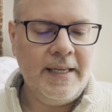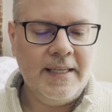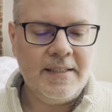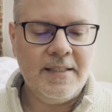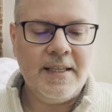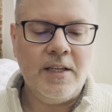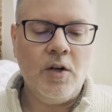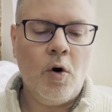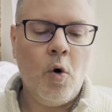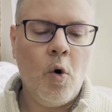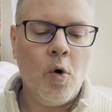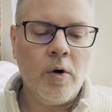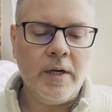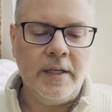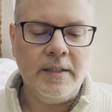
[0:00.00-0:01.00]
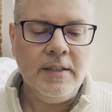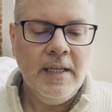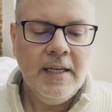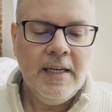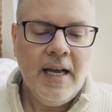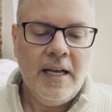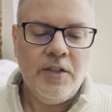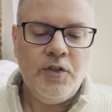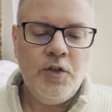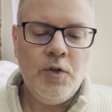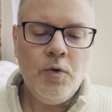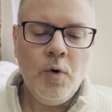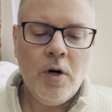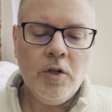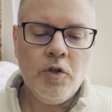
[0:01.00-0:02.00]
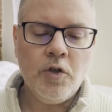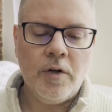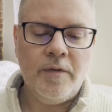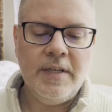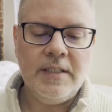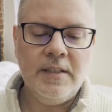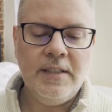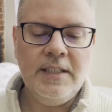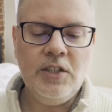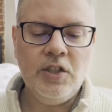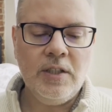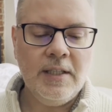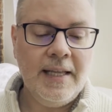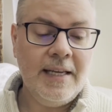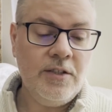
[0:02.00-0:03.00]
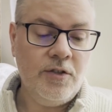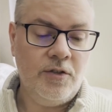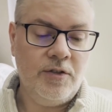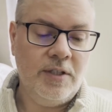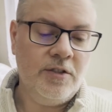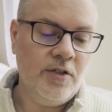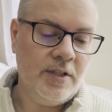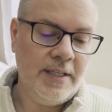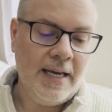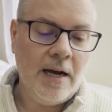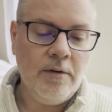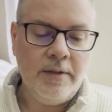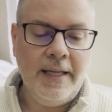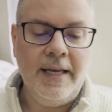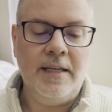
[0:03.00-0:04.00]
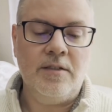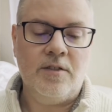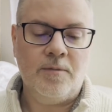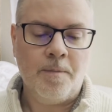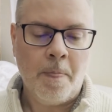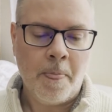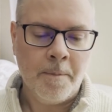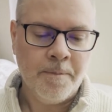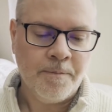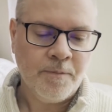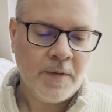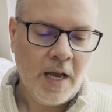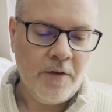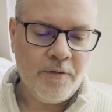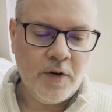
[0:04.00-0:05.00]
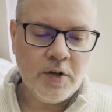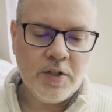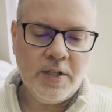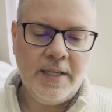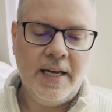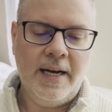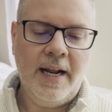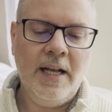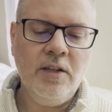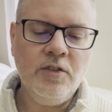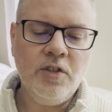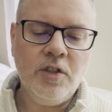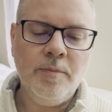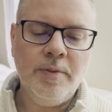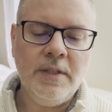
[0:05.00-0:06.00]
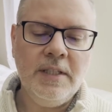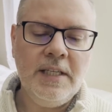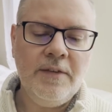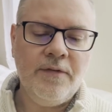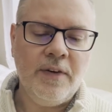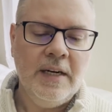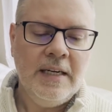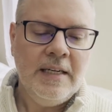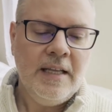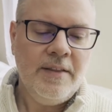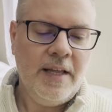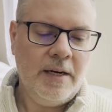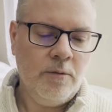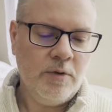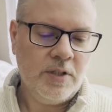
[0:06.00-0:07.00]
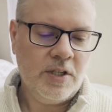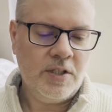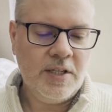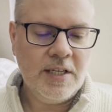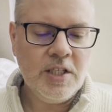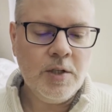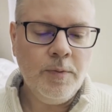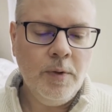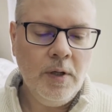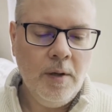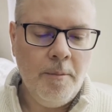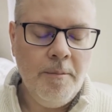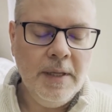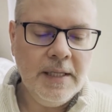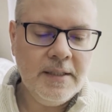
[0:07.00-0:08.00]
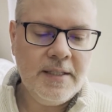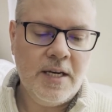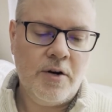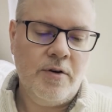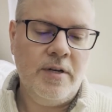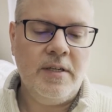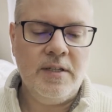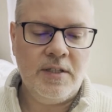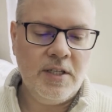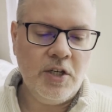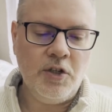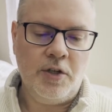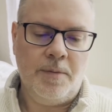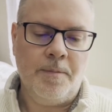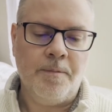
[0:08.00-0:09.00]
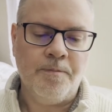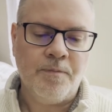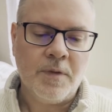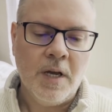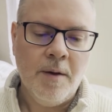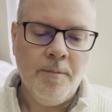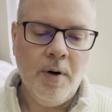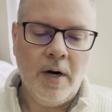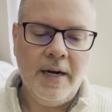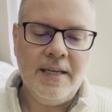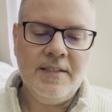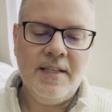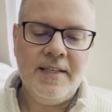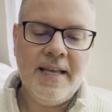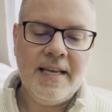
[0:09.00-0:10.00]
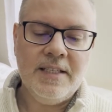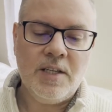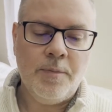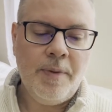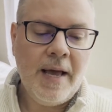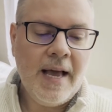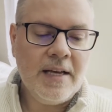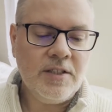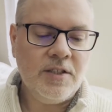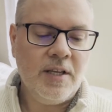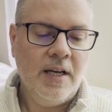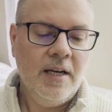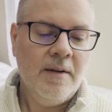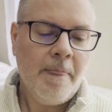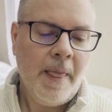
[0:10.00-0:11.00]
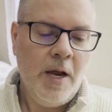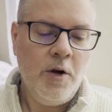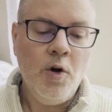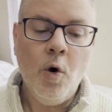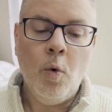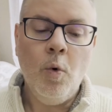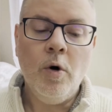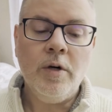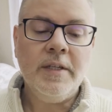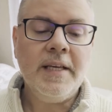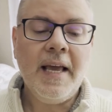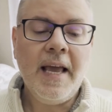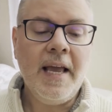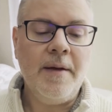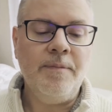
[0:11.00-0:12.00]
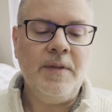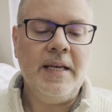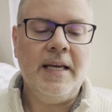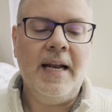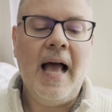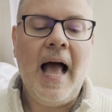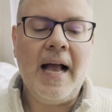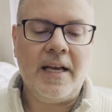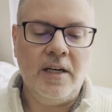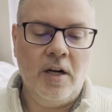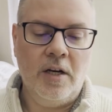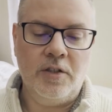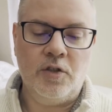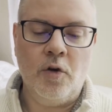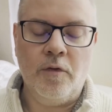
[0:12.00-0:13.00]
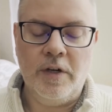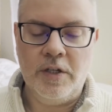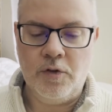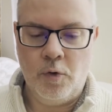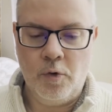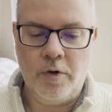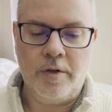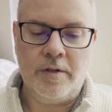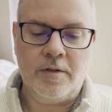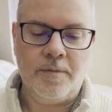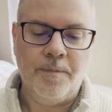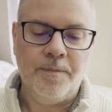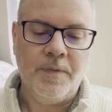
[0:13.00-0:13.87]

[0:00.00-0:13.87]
had sent Hogun and 200 of his Legion Lancers into the Outlands. At first, he had held to the belief that it was a sensible military decision. But as the days had passed and no word came, he had agonized over his orders.